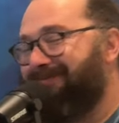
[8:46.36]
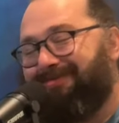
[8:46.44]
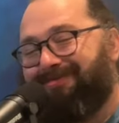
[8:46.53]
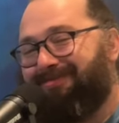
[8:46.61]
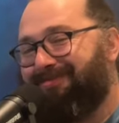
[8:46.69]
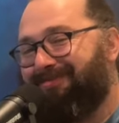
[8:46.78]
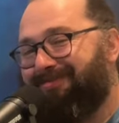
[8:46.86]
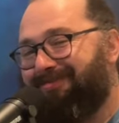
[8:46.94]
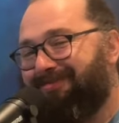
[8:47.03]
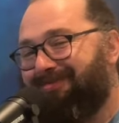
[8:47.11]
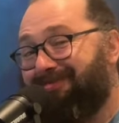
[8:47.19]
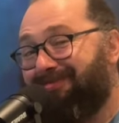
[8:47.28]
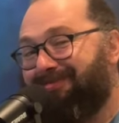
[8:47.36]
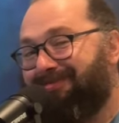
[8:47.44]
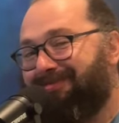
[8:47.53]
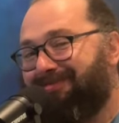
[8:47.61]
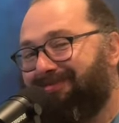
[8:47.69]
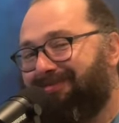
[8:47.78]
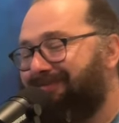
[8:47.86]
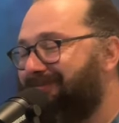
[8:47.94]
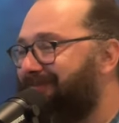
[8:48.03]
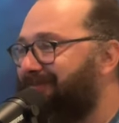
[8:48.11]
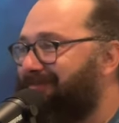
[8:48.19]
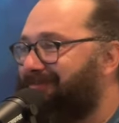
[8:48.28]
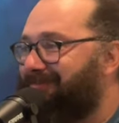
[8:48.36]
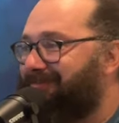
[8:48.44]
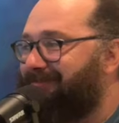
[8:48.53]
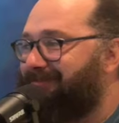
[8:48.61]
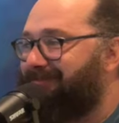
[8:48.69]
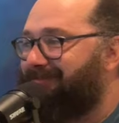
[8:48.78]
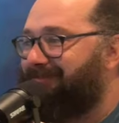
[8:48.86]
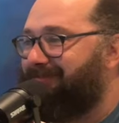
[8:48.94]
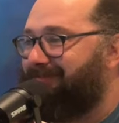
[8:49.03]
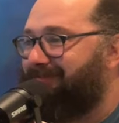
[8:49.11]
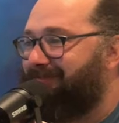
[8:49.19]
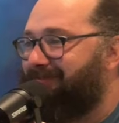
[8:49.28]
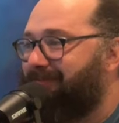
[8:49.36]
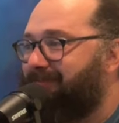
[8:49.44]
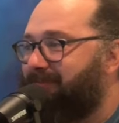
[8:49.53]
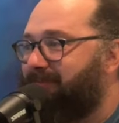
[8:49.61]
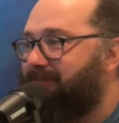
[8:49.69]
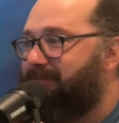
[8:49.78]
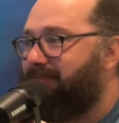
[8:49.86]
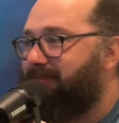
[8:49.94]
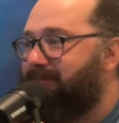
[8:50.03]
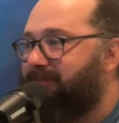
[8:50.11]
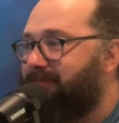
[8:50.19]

The person shown says nothing.